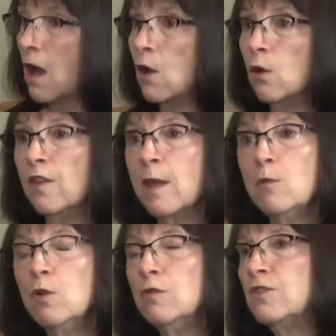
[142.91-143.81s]
Oh,
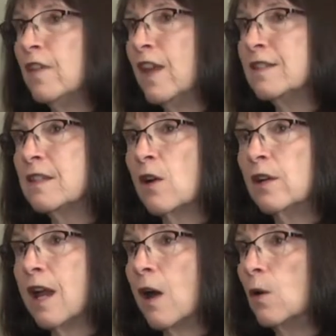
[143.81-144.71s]
they
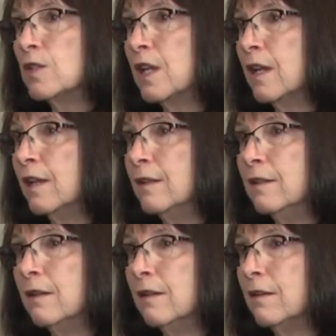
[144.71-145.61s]
started out on